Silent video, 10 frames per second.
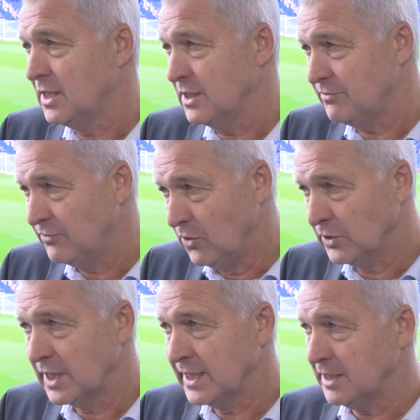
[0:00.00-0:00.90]
They've
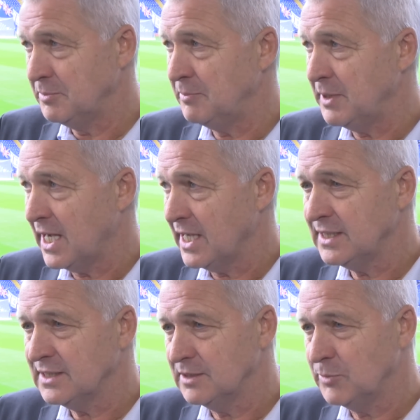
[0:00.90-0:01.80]
fallen a little bit
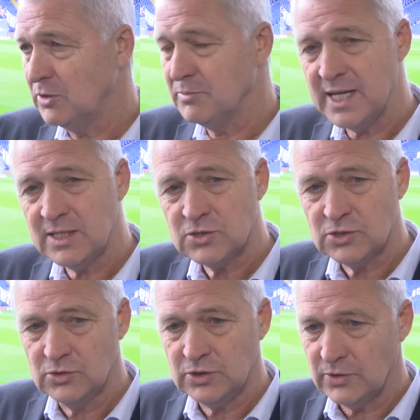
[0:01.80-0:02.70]
behind at the bottom end,
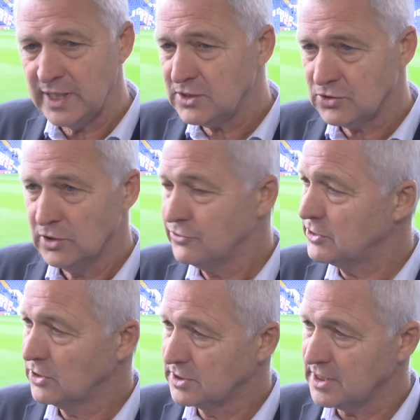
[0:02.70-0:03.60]
so any sort of
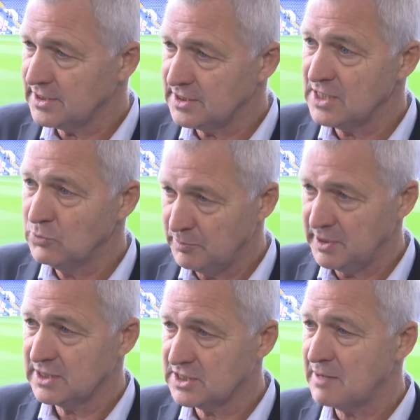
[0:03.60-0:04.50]
result here today would
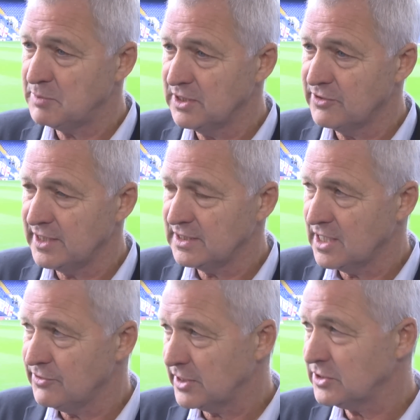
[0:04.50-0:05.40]
be a step in the right
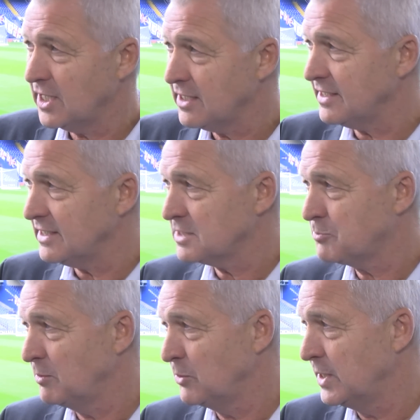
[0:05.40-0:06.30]
direction, and I think that's
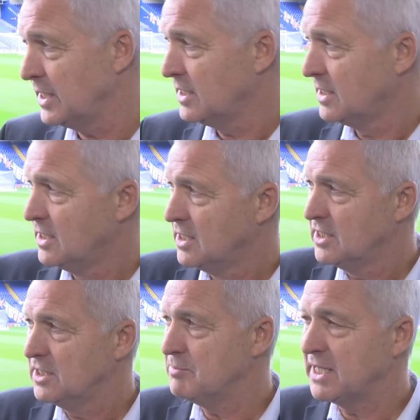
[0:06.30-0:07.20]
probably where
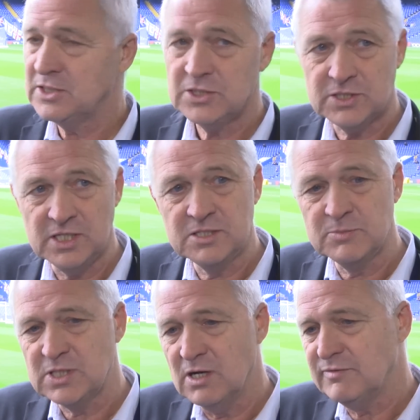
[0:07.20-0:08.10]
the manager sees
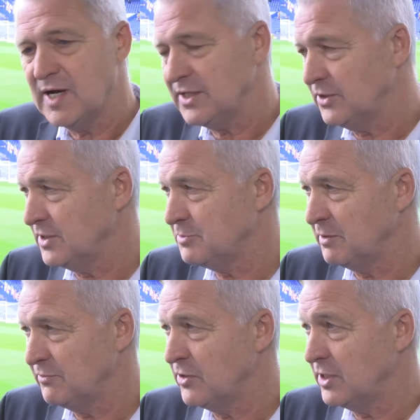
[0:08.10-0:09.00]
himself at. He's
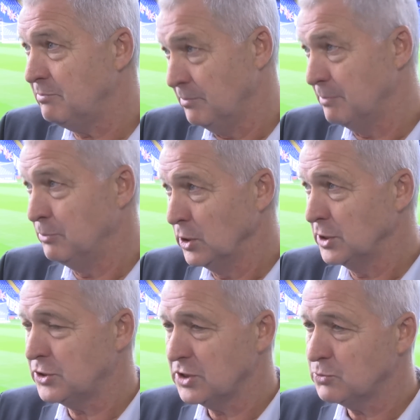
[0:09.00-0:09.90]
been very
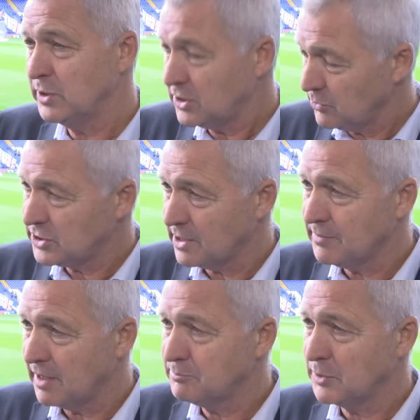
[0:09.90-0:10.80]
bullish this week, which
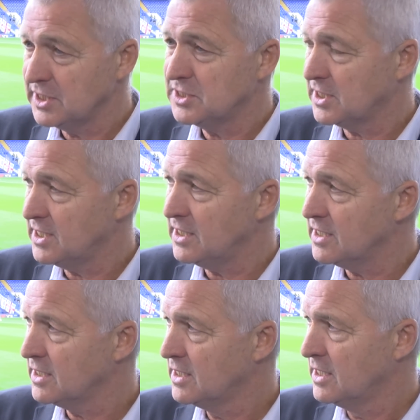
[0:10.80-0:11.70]
I'm pleased to hear.